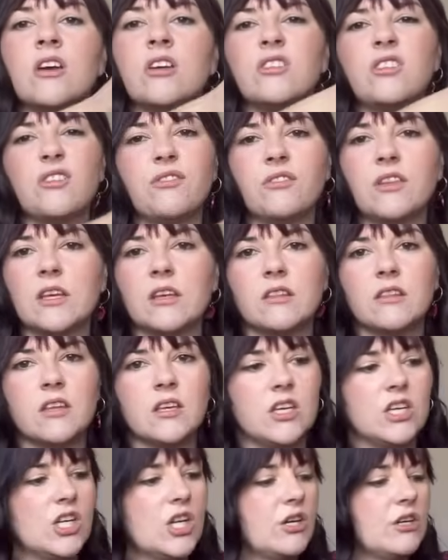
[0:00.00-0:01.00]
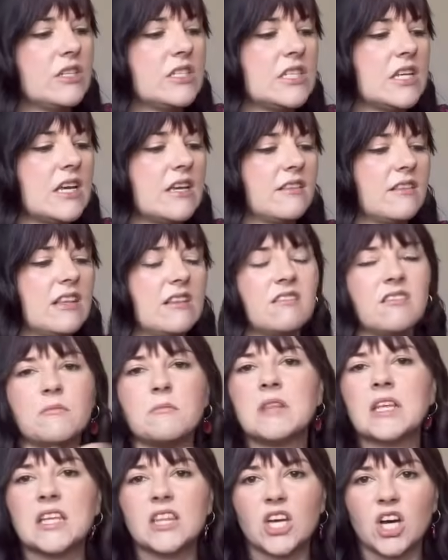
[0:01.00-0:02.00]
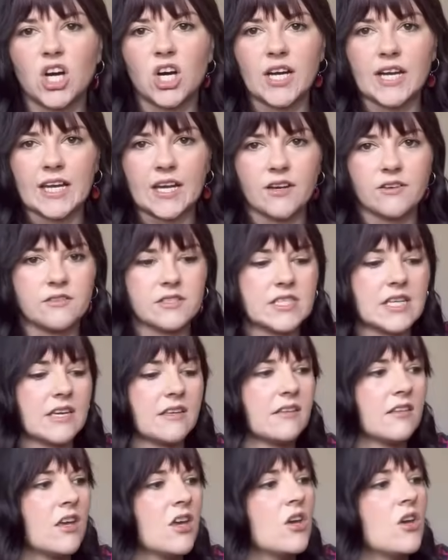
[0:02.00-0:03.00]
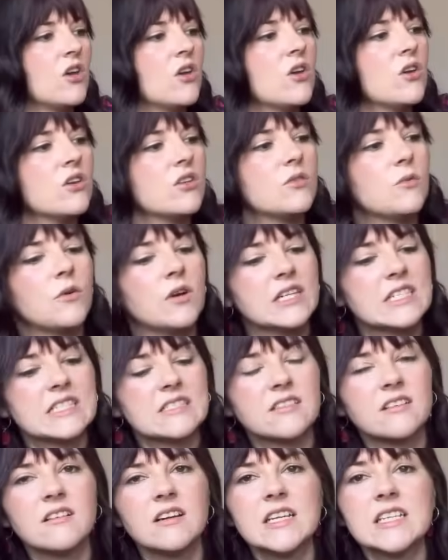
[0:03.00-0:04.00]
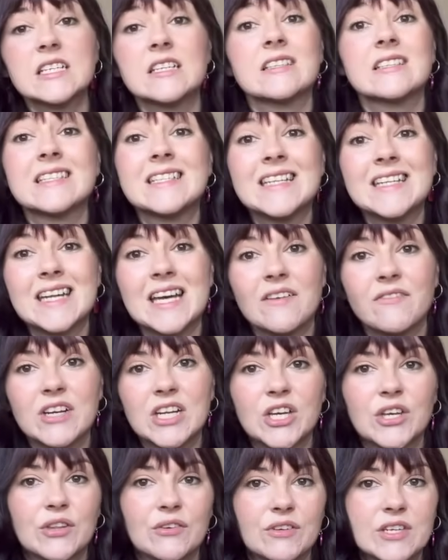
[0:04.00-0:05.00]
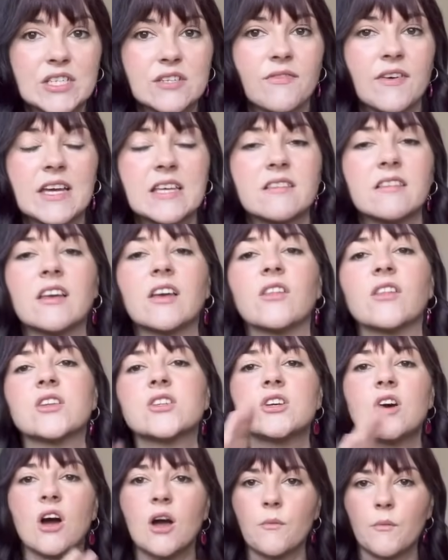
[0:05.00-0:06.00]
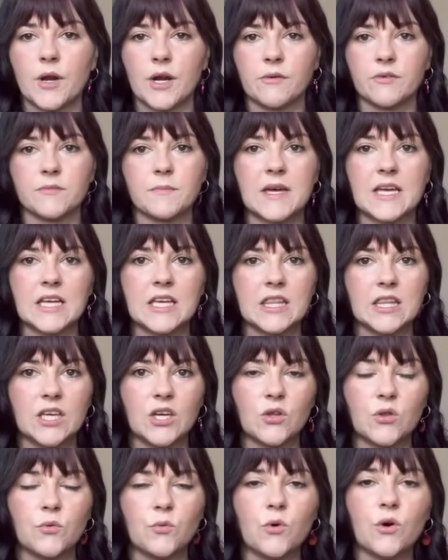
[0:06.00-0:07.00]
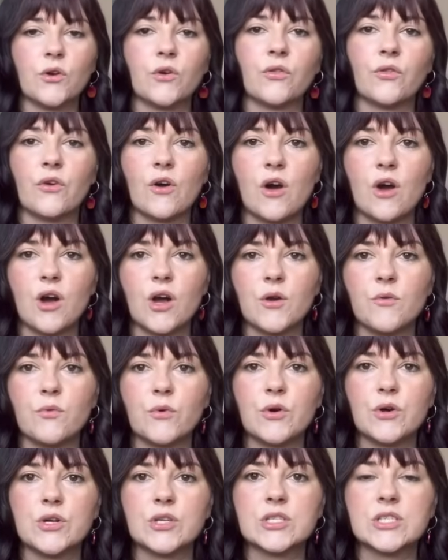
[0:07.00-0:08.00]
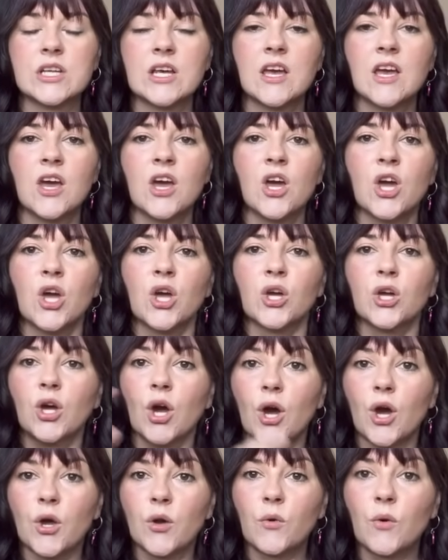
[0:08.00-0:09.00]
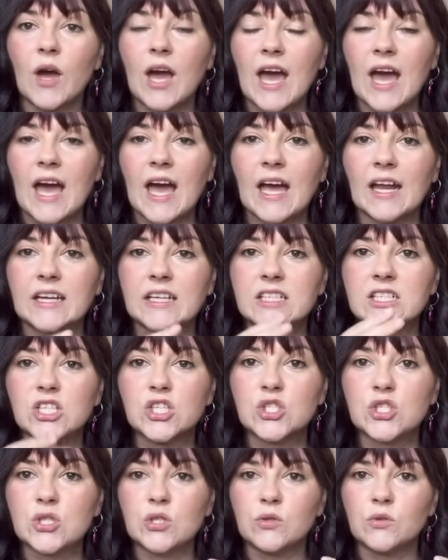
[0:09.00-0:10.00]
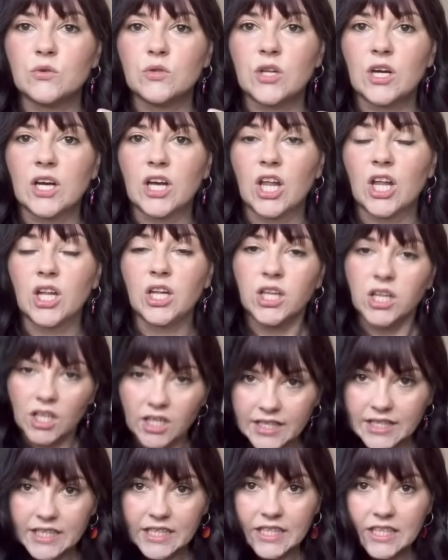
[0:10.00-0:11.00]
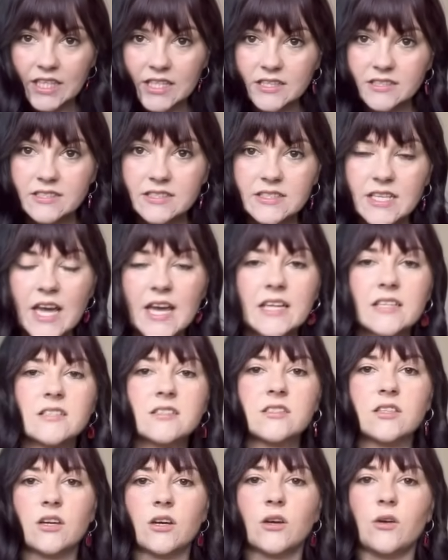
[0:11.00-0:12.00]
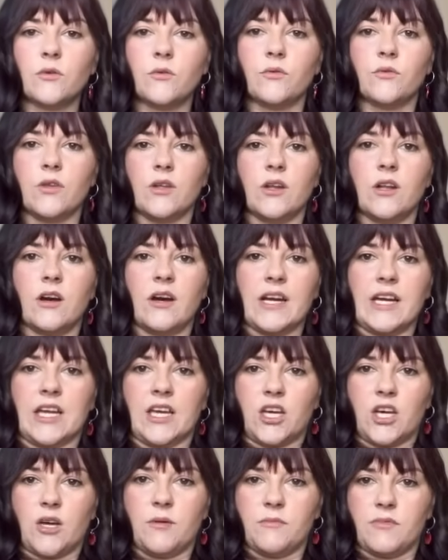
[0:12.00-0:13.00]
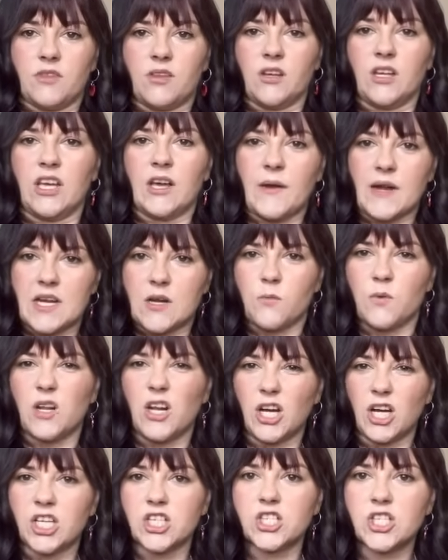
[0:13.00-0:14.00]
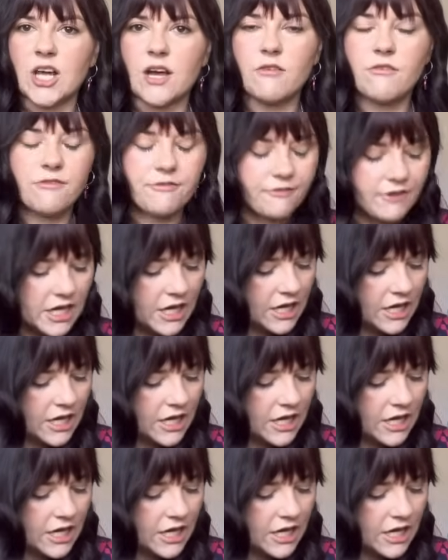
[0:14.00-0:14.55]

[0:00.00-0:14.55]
Nothing that you notice, it's something that I notice. So I decided, because I didn't have any other interfacing at the time when I was making the other one, that I would go and do like a lining instead. So the lining comes so you end up with like a shelf.